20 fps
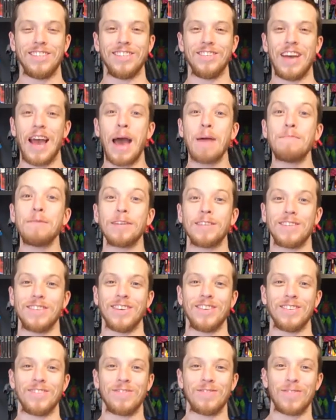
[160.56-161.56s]

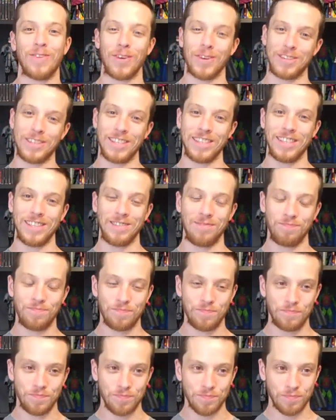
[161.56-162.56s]
episode 14.
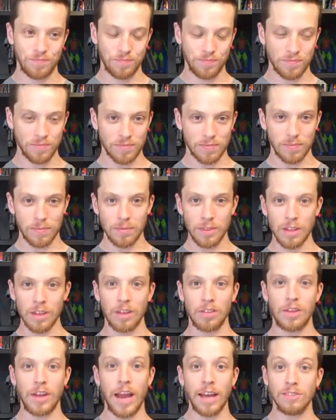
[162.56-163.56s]

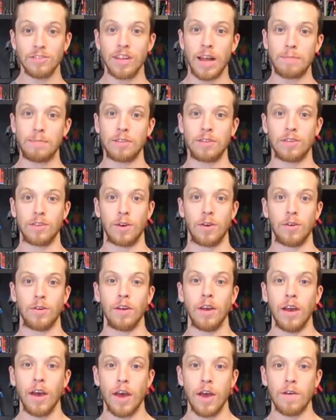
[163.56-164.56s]
The next episode,
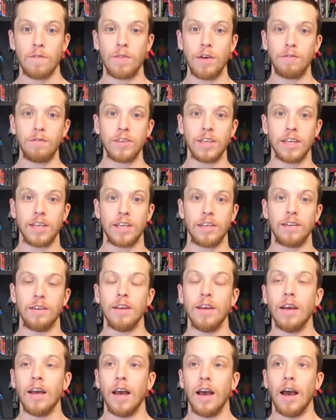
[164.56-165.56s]
15,
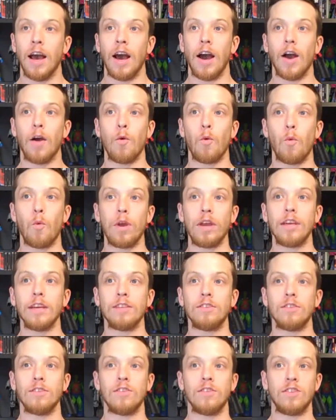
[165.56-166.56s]
we get
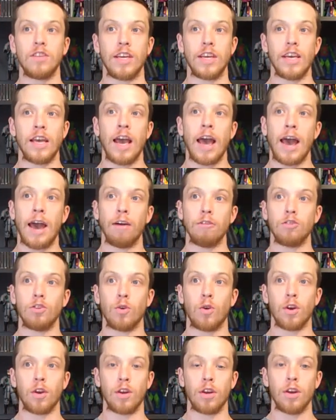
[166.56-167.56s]
to see Hal
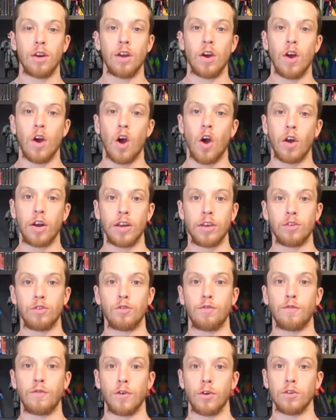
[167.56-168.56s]
Jordan on his
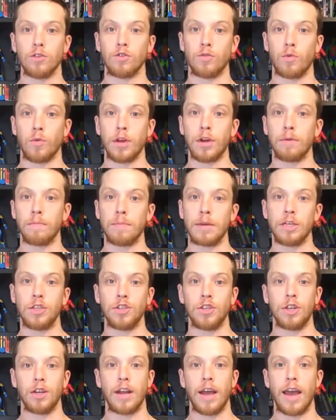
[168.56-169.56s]
first real
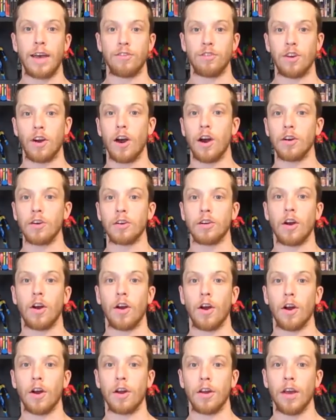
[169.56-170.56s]
mission as an Honor
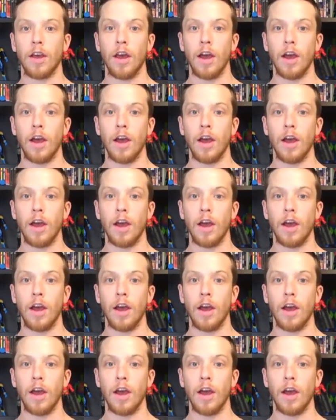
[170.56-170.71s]
Guard,